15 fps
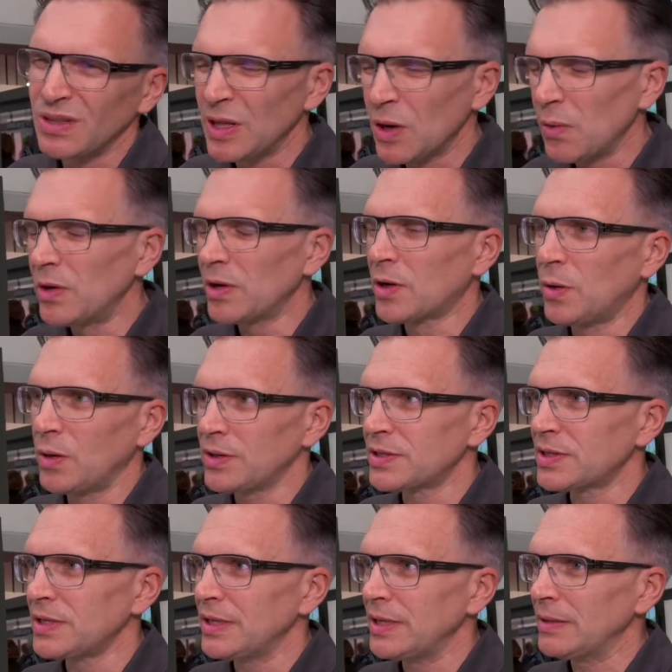lower
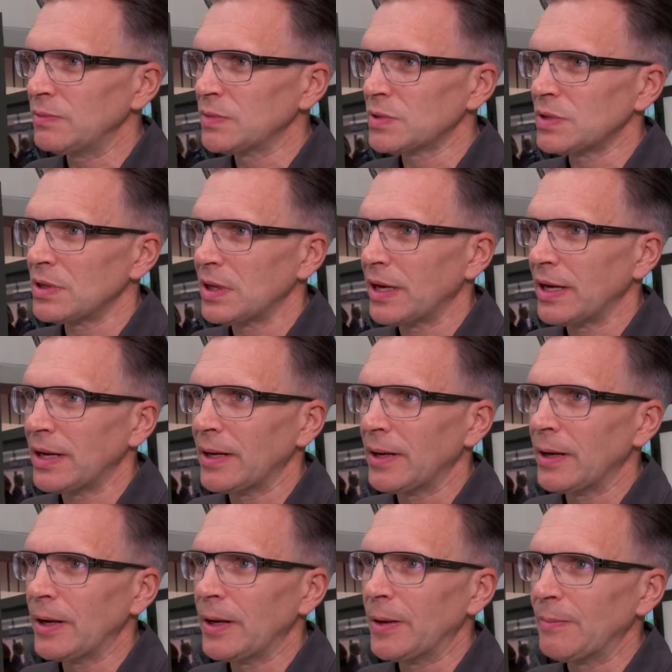quality
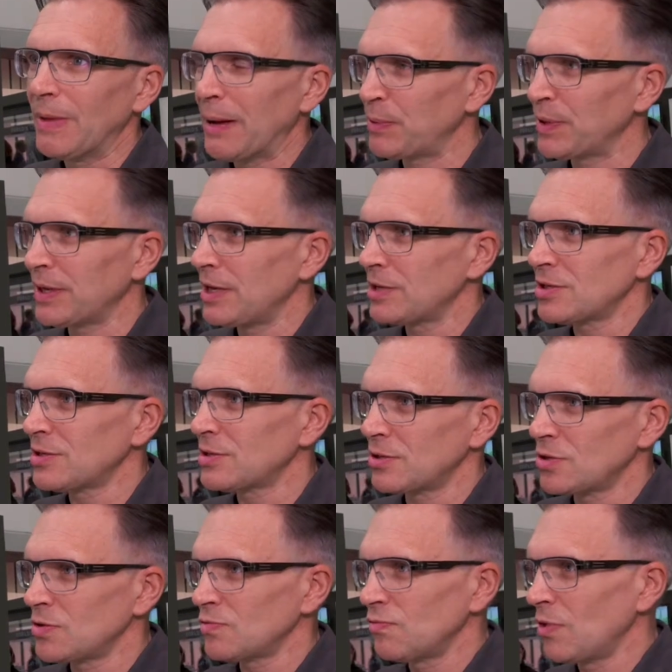applications
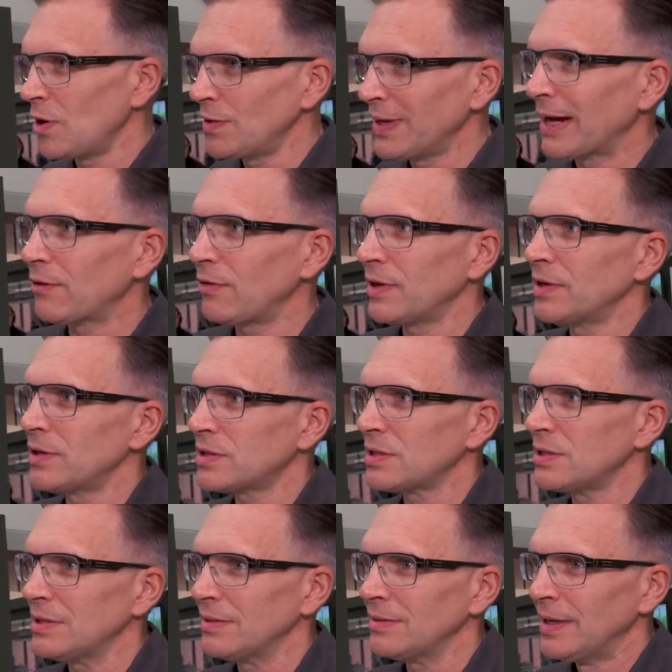such as road aggregate,
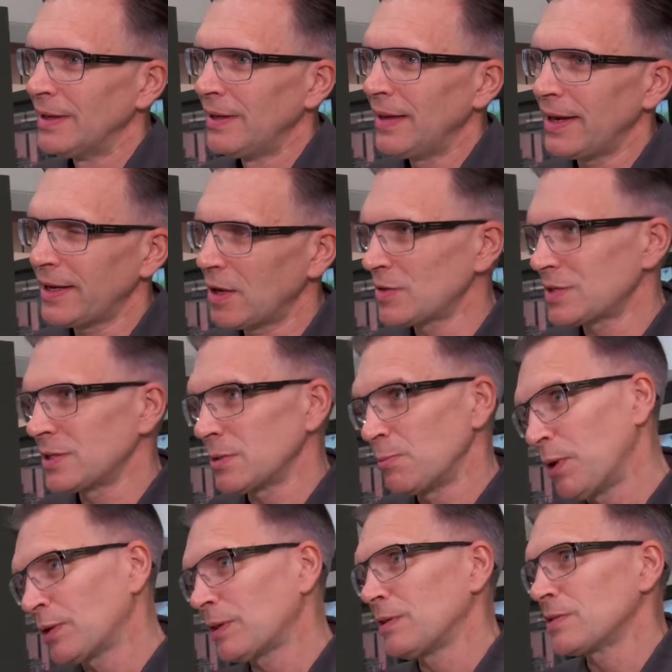and it goes into
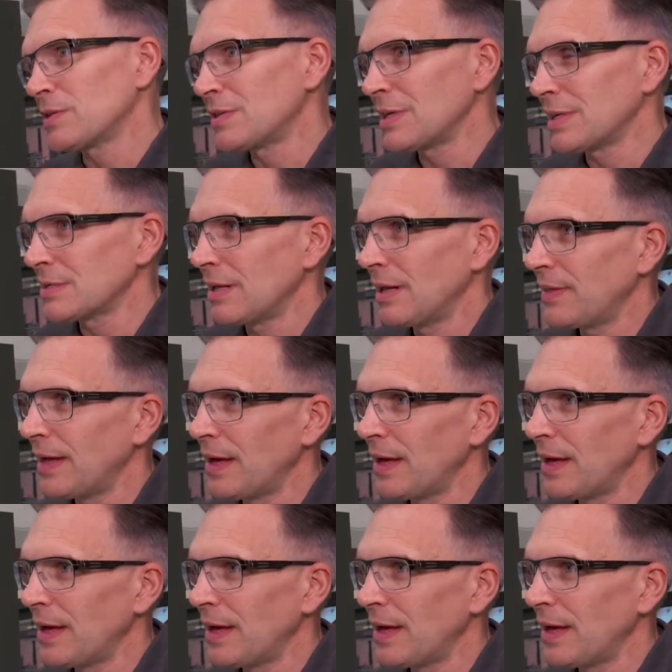bottles and things like